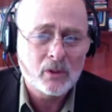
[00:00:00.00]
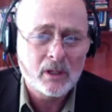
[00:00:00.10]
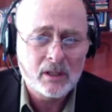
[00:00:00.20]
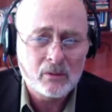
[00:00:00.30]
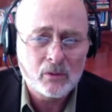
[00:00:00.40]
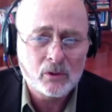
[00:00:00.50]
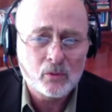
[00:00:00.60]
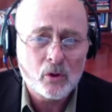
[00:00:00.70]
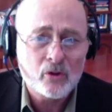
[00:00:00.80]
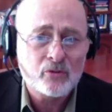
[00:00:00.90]
uh, World
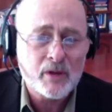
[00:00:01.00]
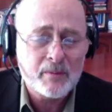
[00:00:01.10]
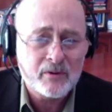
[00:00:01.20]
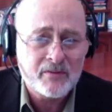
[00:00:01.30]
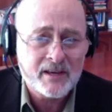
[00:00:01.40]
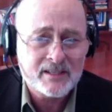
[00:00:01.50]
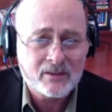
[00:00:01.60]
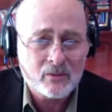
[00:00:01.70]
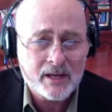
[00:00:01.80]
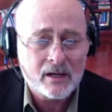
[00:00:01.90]
War Three
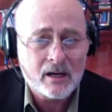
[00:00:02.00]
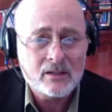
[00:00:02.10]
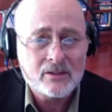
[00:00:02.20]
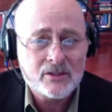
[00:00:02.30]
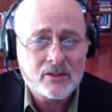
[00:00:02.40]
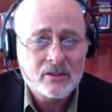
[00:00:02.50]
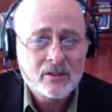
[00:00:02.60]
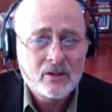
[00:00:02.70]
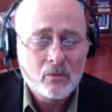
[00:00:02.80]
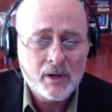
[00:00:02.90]
preventing radars
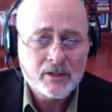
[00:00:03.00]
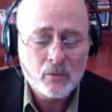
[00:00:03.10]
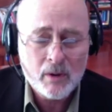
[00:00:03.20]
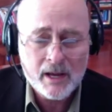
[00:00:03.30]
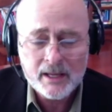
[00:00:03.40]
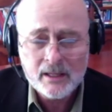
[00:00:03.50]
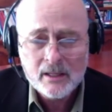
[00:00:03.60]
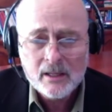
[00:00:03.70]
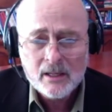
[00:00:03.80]
went away.